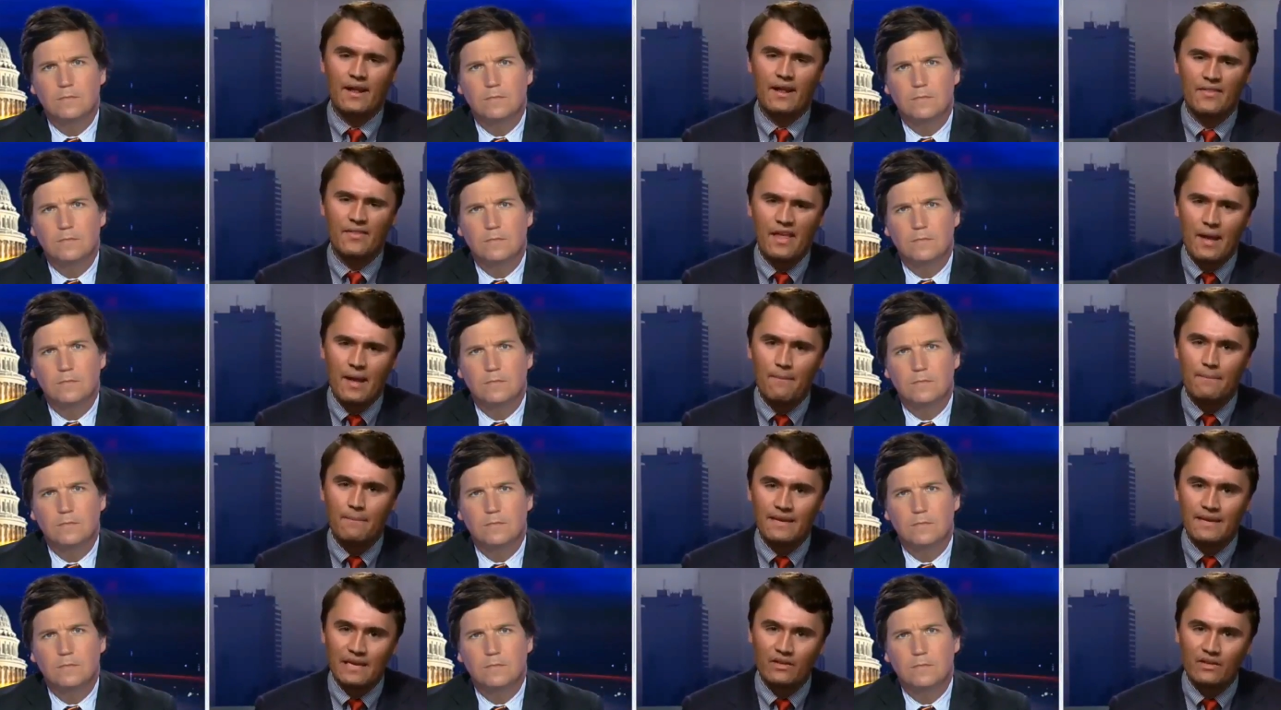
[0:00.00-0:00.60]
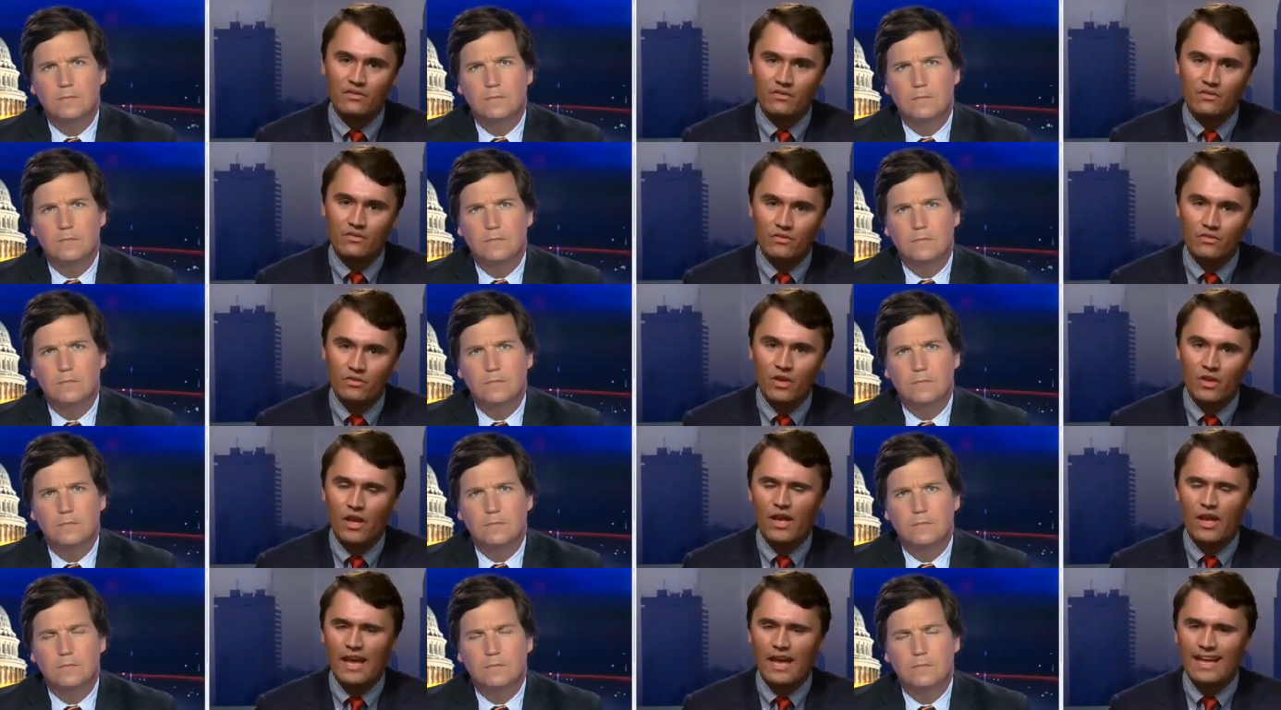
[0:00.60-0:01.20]
Speaker 1: And that
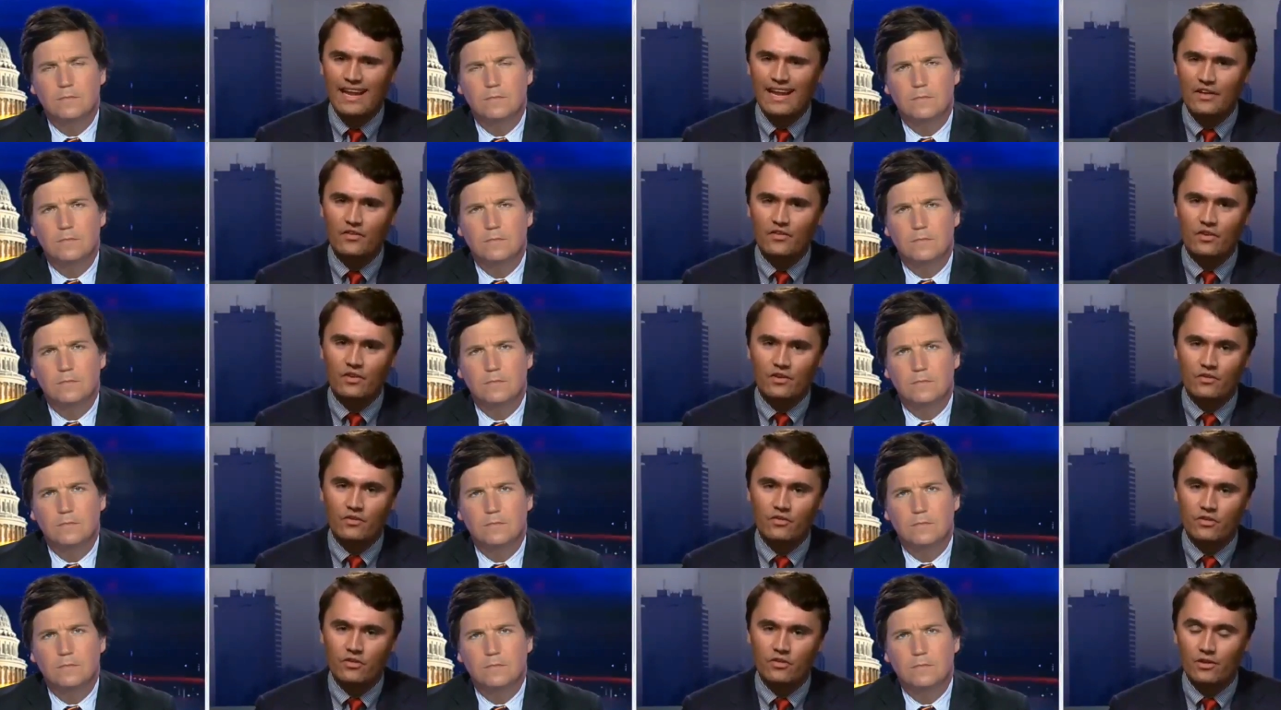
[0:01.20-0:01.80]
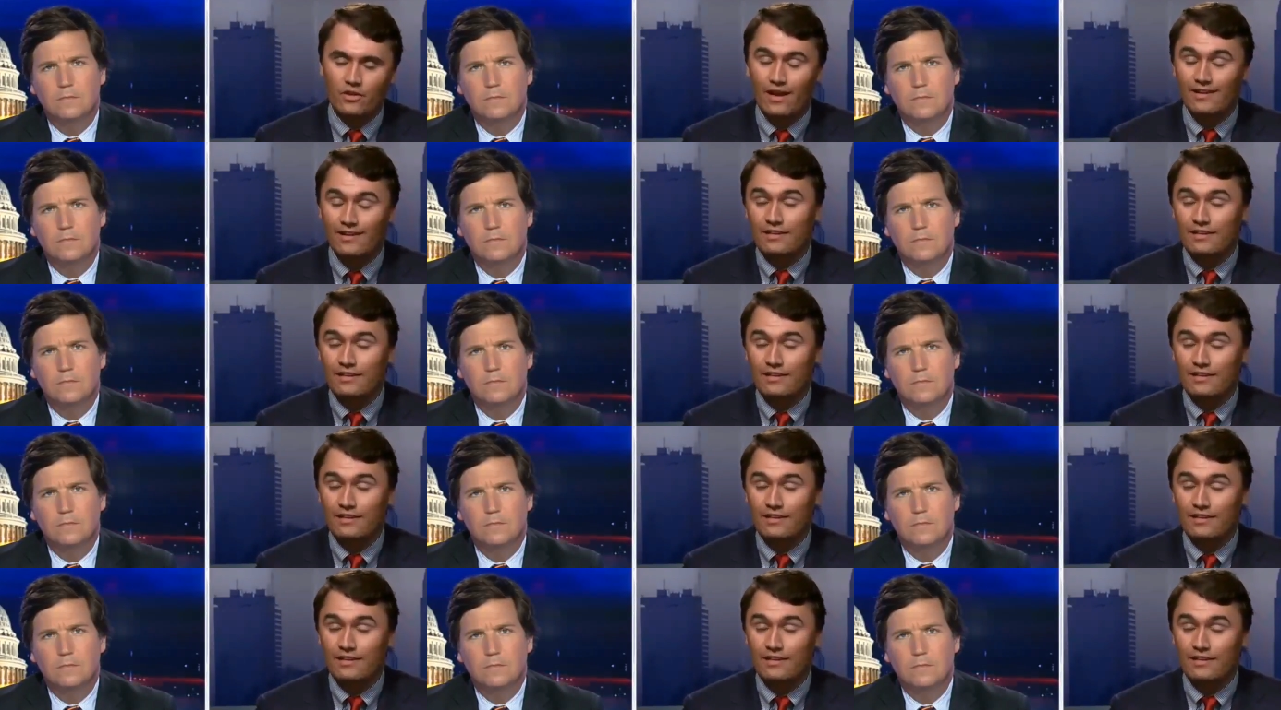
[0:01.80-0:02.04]
means, in essence, to a